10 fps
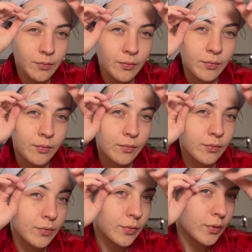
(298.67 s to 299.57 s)

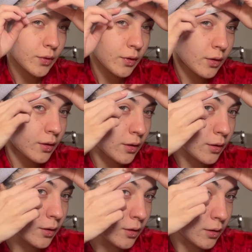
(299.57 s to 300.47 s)

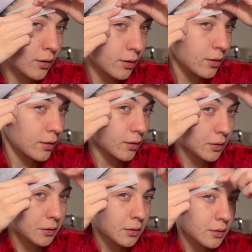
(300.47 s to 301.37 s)

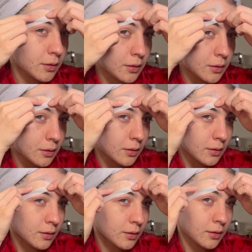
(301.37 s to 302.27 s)

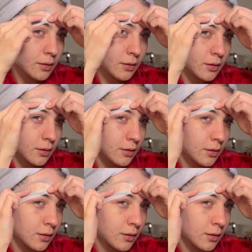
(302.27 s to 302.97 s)
Nothing is said.